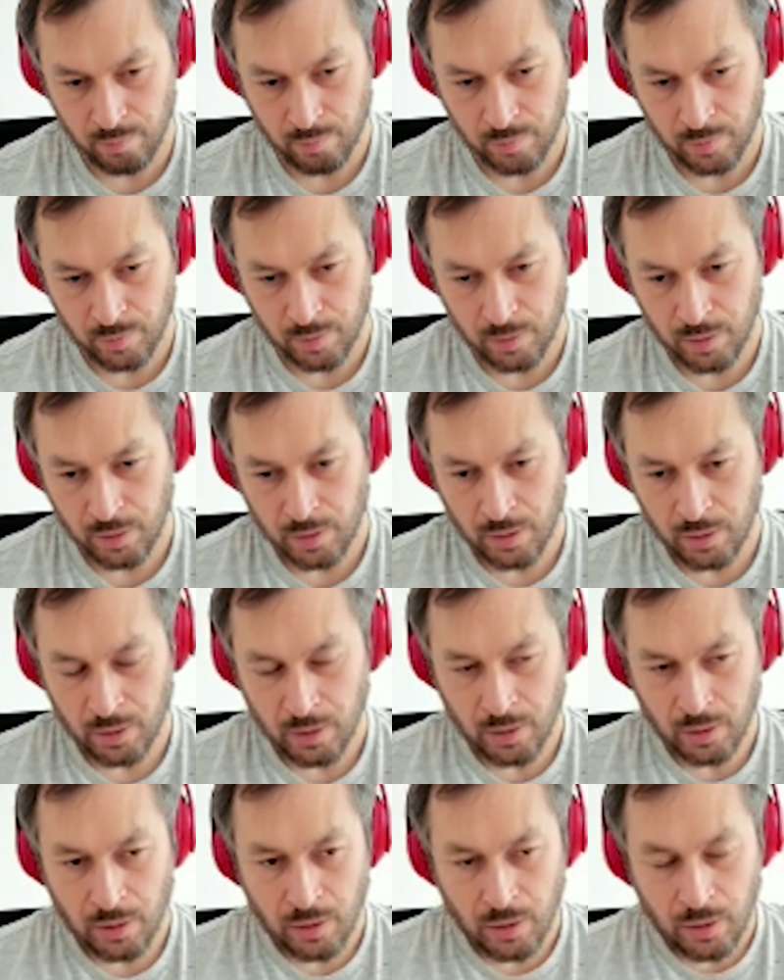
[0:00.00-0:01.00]

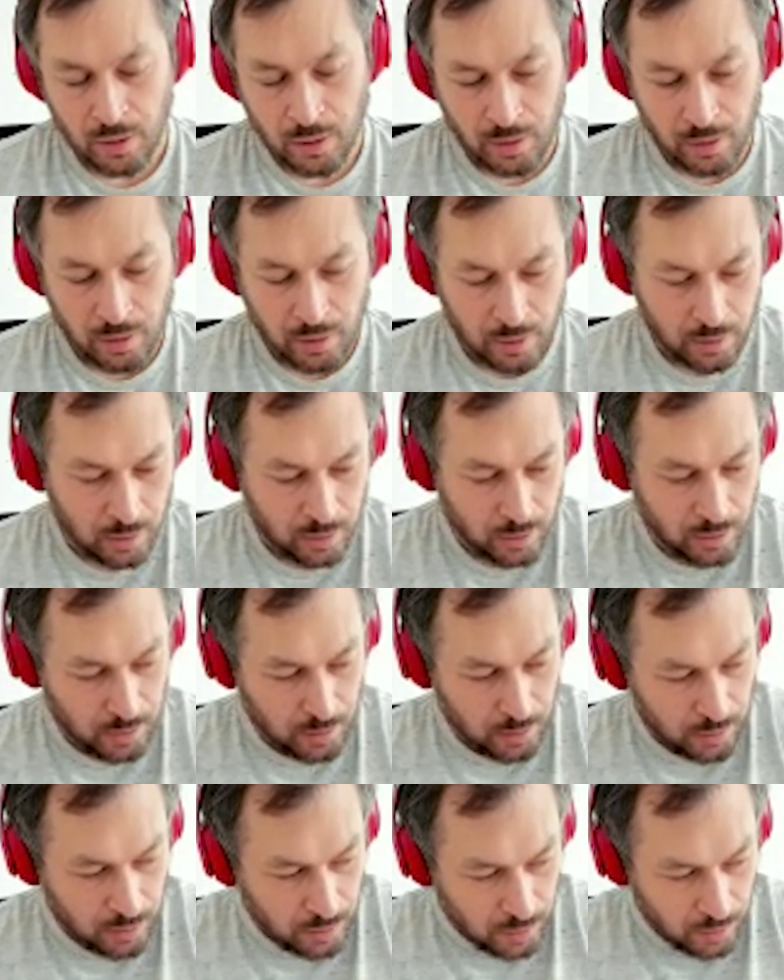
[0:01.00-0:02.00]

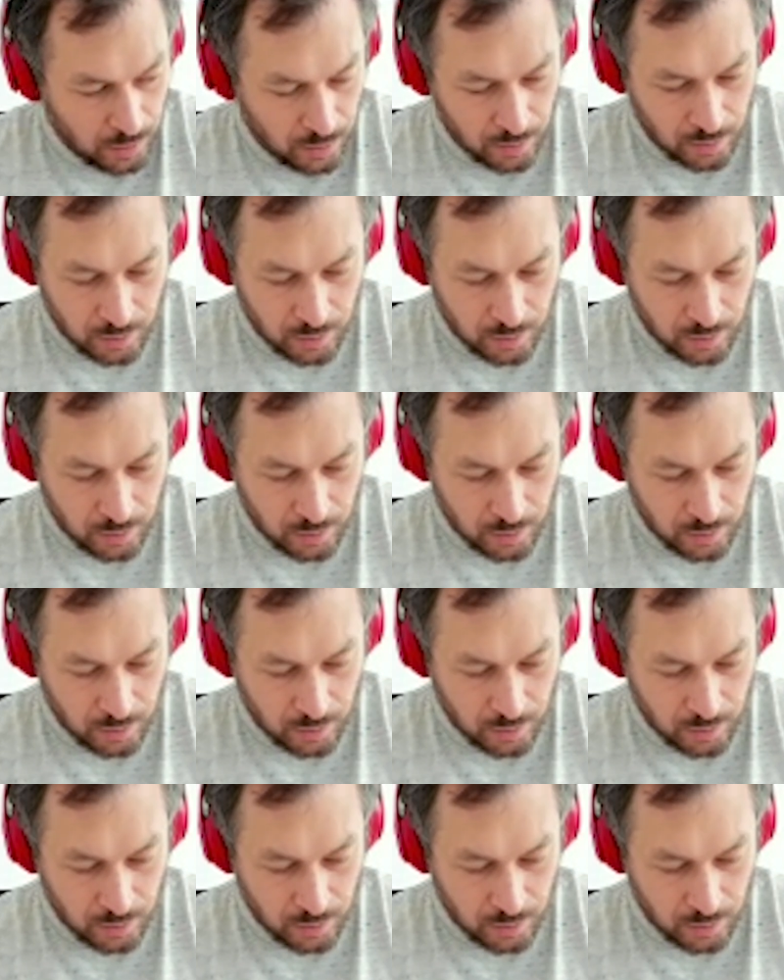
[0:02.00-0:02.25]
(silent)